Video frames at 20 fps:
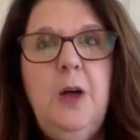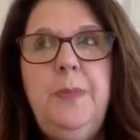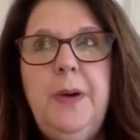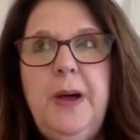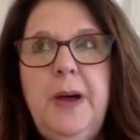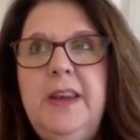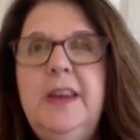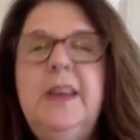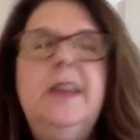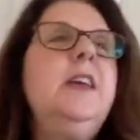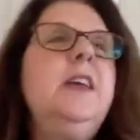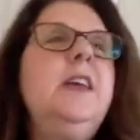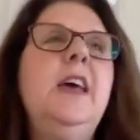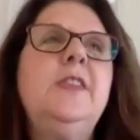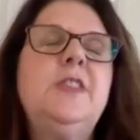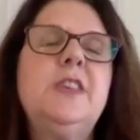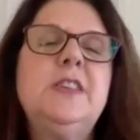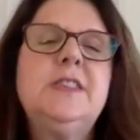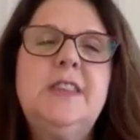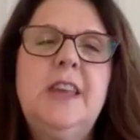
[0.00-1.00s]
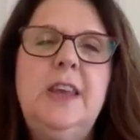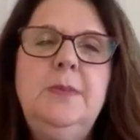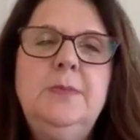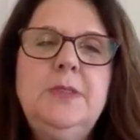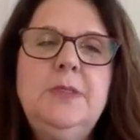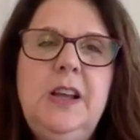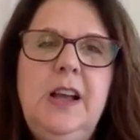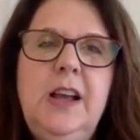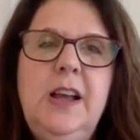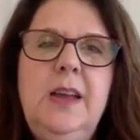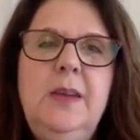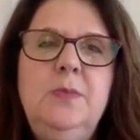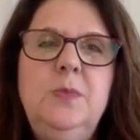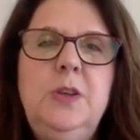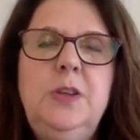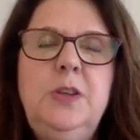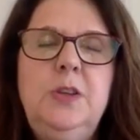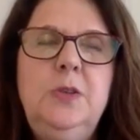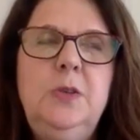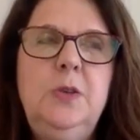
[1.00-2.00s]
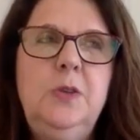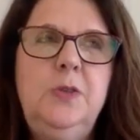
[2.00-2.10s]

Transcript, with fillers: But wow. at the same time, when you